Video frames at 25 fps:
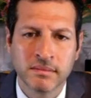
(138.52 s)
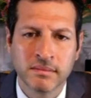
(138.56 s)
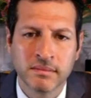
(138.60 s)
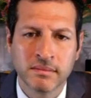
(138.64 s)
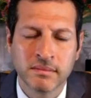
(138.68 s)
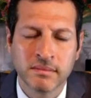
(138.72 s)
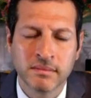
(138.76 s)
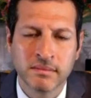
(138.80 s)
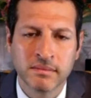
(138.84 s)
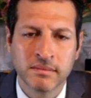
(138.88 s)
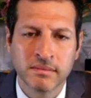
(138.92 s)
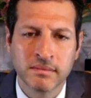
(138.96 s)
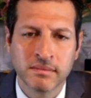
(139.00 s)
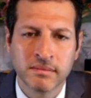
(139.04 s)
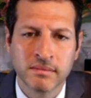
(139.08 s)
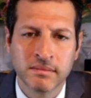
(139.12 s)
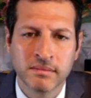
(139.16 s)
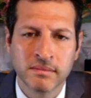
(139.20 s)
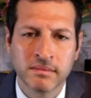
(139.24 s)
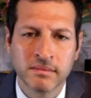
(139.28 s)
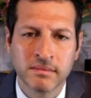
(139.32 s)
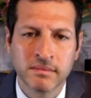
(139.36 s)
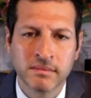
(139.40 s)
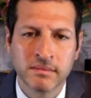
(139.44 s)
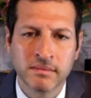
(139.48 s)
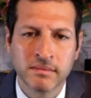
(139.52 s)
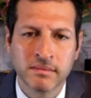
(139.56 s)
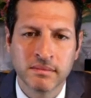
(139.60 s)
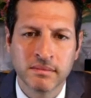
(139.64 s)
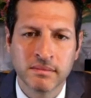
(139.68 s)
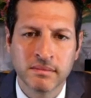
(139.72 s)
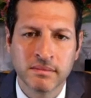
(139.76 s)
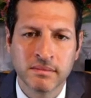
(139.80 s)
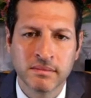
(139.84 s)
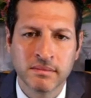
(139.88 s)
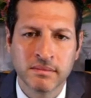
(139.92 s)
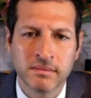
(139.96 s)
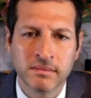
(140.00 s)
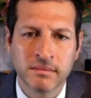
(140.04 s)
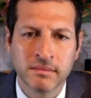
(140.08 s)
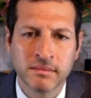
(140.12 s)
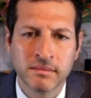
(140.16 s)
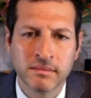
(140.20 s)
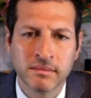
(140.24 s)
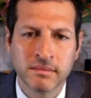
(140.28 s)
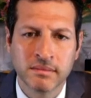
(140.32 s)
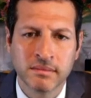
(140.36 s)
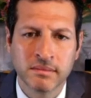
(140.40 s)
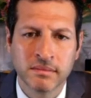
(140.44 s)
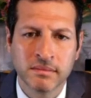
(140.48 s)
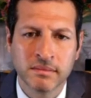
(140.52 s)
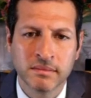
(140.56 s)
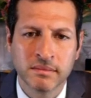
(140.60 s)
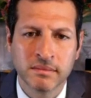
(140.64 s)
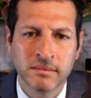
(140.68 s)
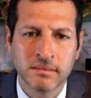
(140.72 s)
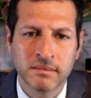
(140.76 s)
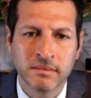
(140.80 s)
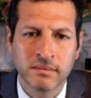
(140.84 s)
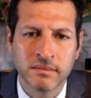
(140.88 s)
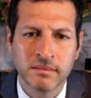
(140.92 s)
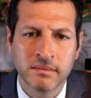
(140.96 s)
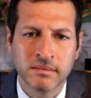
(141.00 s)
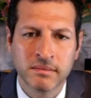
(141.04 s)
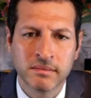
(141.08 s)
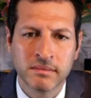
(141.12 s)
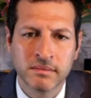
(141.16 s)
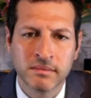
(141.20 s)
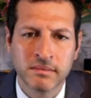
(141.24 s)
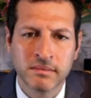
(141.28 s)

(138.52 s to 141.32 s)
The person shown says nothing.